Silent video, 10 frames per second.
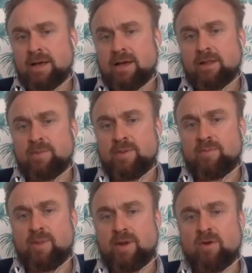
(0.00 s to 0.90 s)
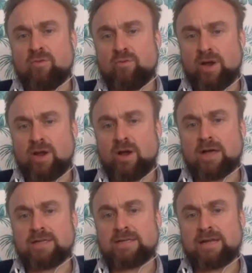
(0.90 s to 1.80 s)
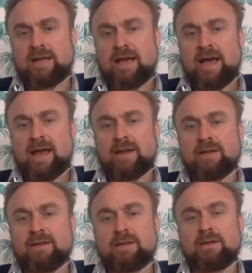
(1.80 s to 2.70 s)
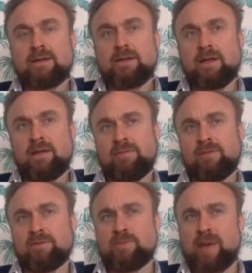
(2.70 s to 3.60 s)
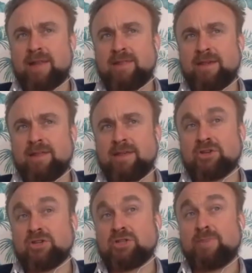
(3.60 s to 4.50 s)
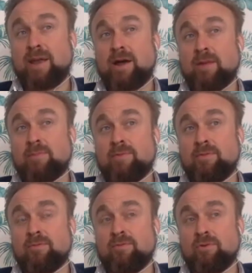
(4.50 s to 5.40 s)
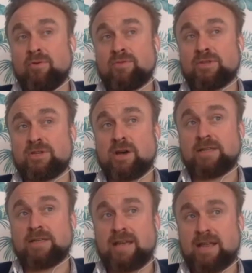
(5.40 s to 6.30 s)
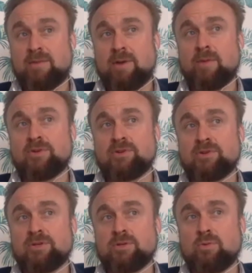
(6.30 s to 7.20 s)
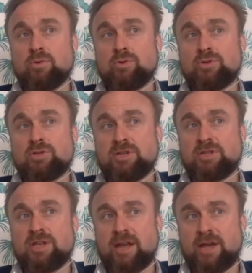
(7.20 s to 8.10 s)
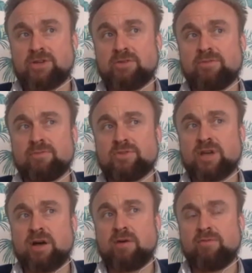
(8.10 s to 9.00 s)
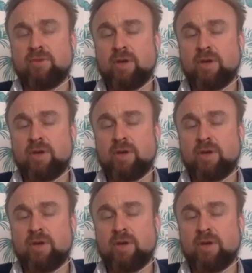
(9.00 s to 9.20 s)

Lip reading: that people may not have realized. And if there was a bad thing, I think it just sped up the route of society anyway, which is towards disconnection from self,